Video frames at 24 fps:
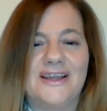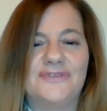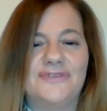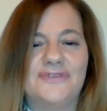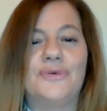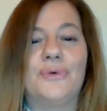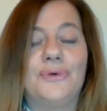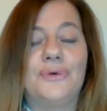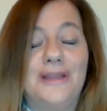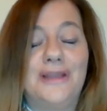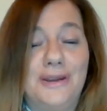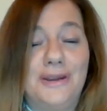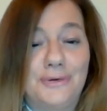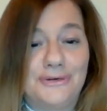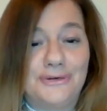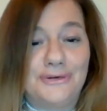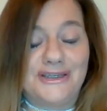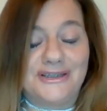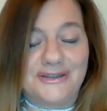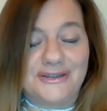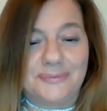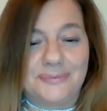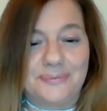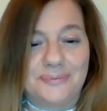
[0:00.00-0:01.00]
for
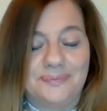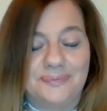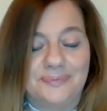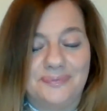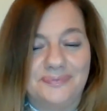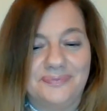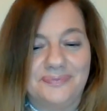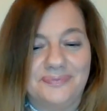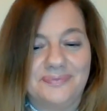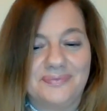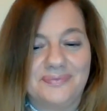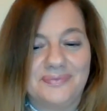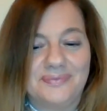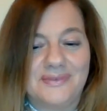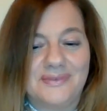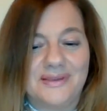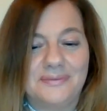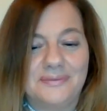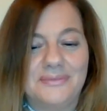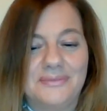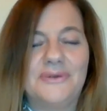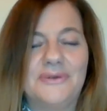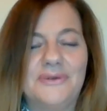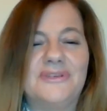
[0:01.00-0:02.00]
learning,
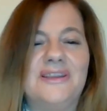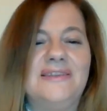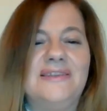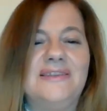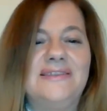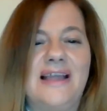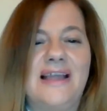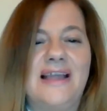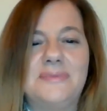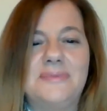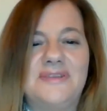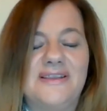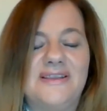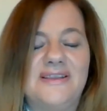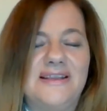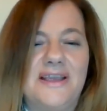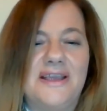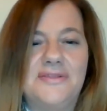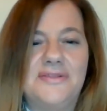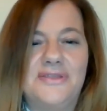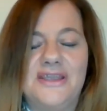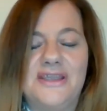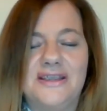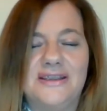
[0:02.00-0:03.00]
because sometimes
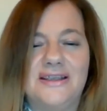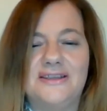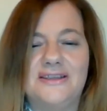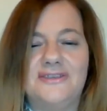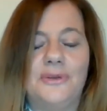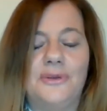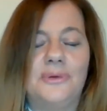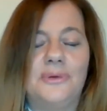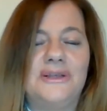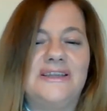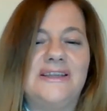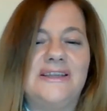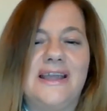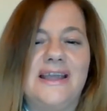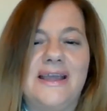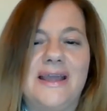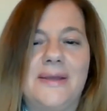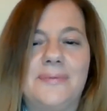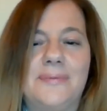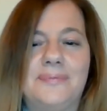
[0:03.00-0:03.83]
they think it's only